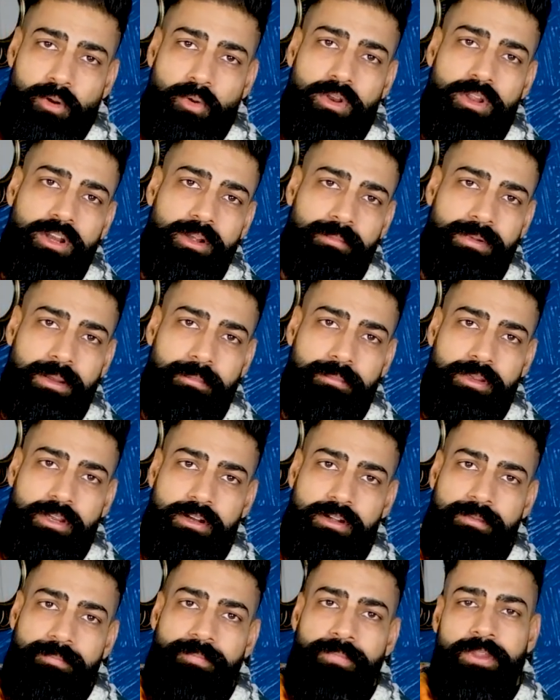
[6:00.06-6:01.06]
roller in my
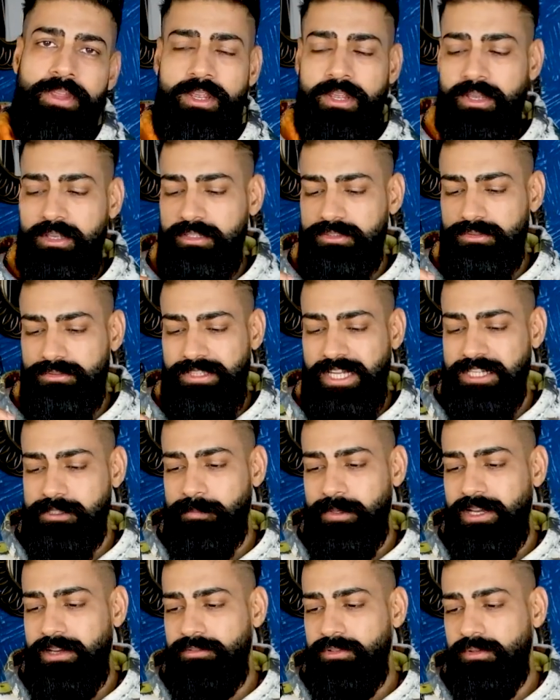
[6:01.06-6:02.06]
beard. So that's
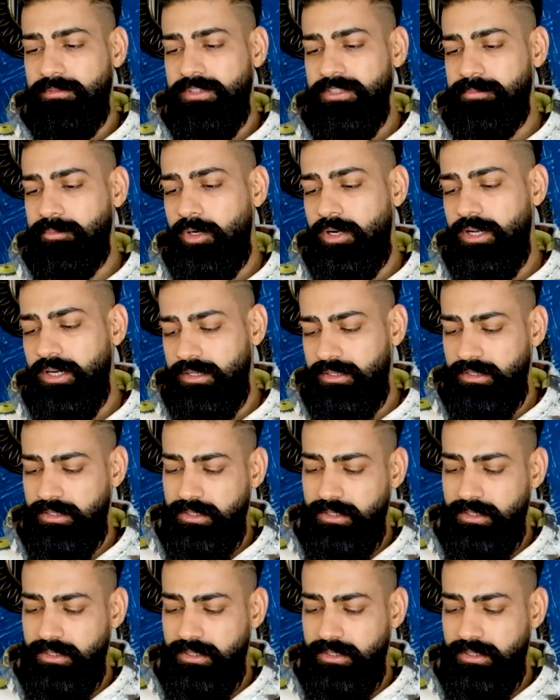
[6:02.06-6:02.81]
my review of this product.